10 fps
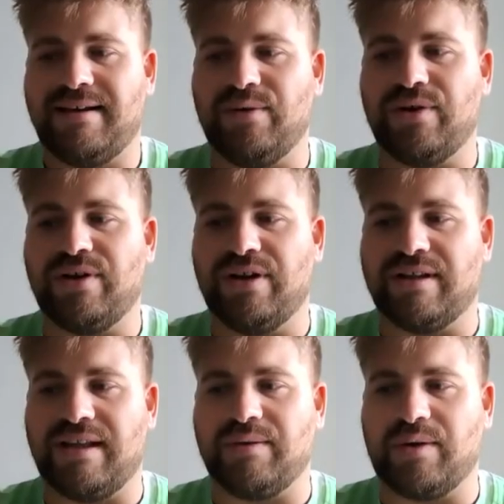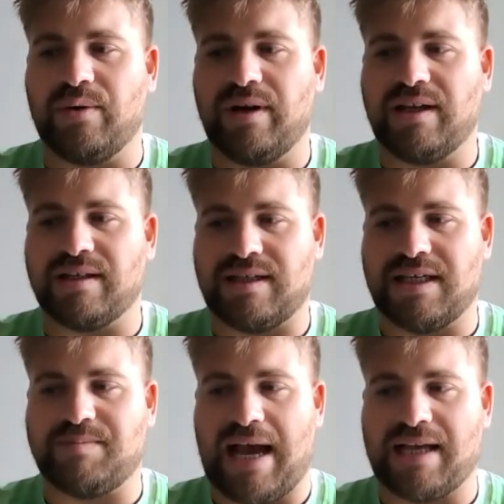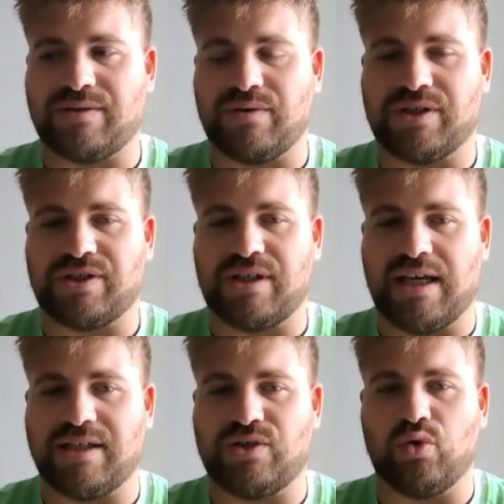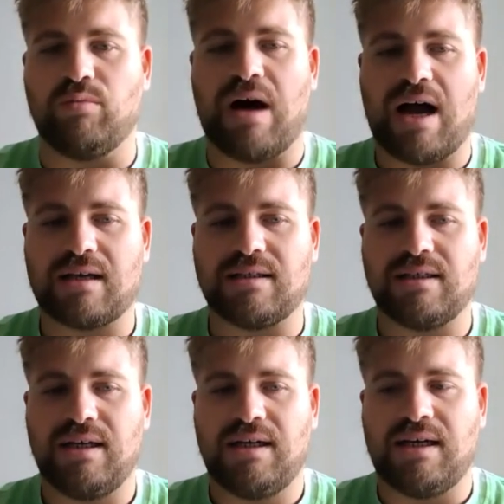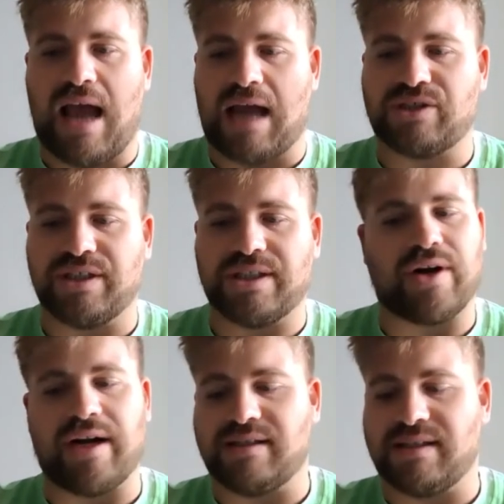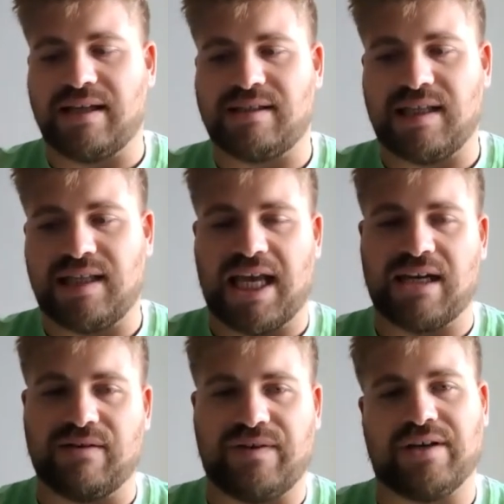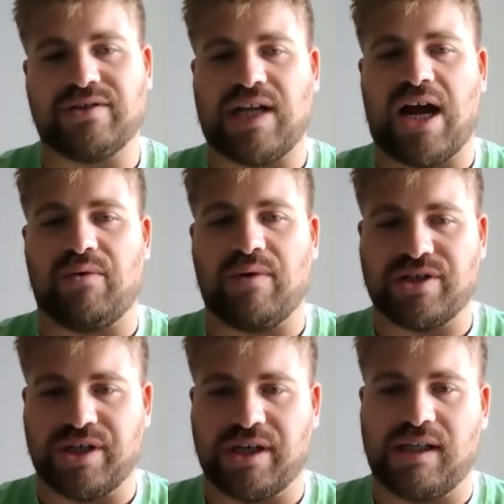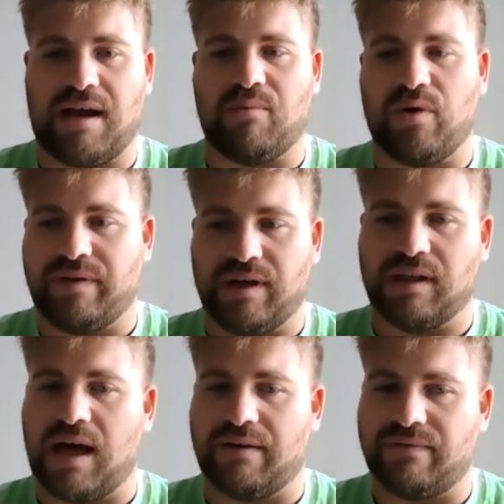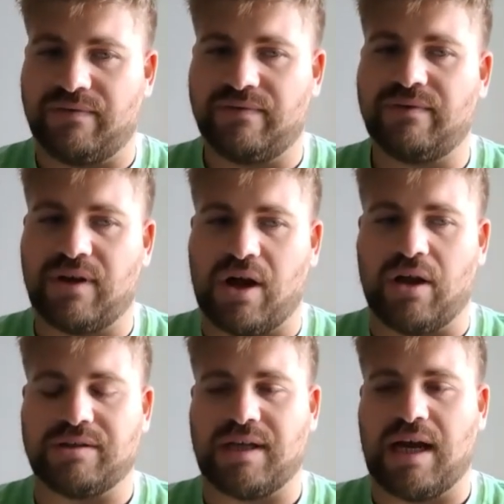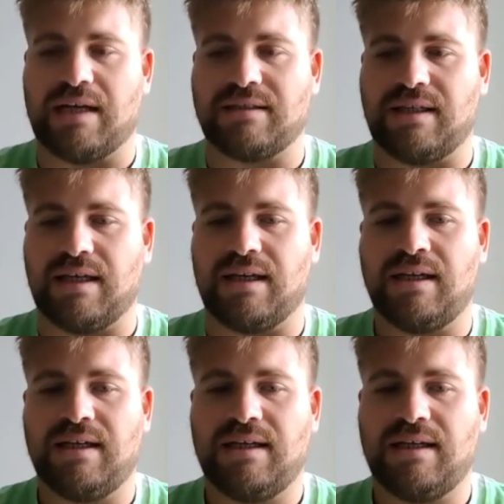Well, the thing with Kwity is his pass rush, his toolbox actually translates to the NFL style rushing a lot more than a lot of college guys did.